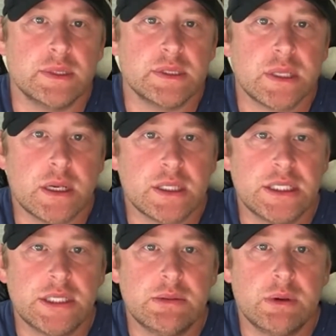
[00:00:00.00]
talk
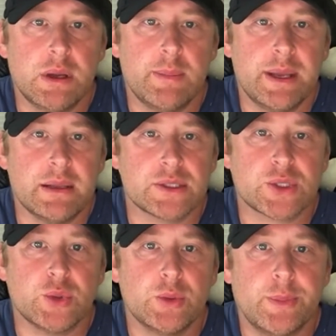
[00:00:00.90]
to you about
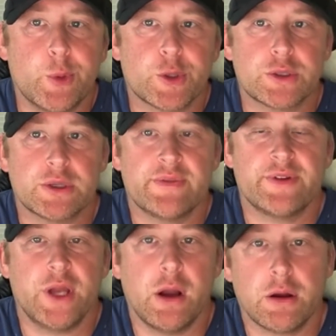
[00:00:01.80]
school portrait
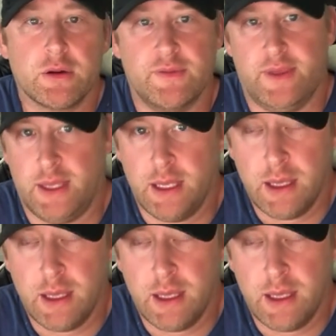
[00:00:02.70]
photography.